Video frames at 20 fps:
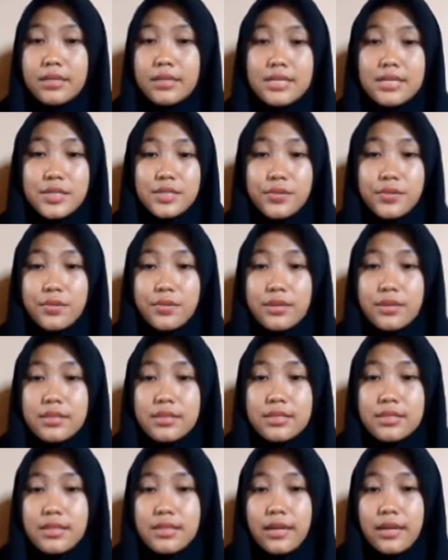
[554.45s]
the
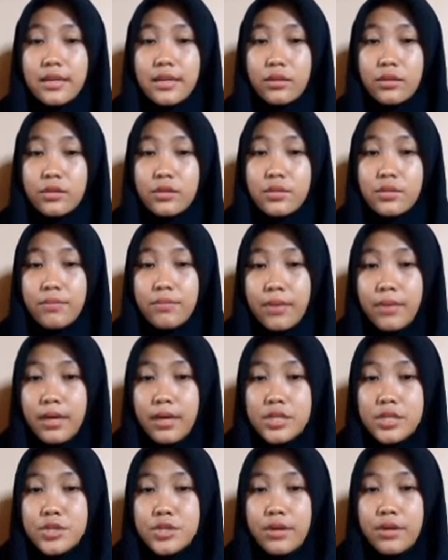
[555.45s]
student's study load
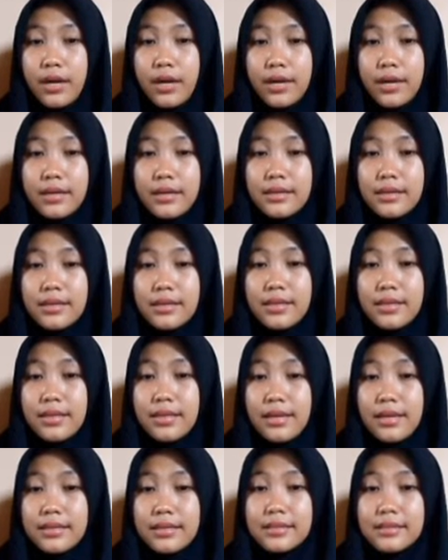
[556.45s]
much higher
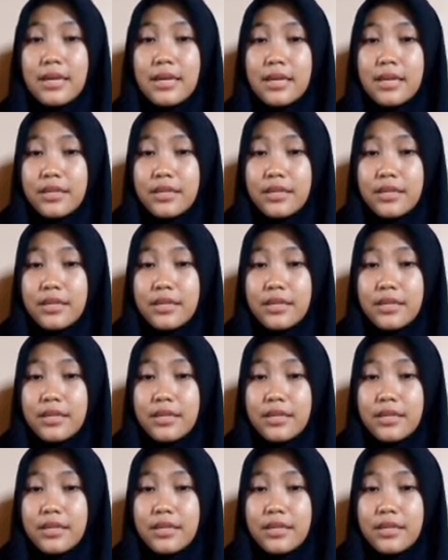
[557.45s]
than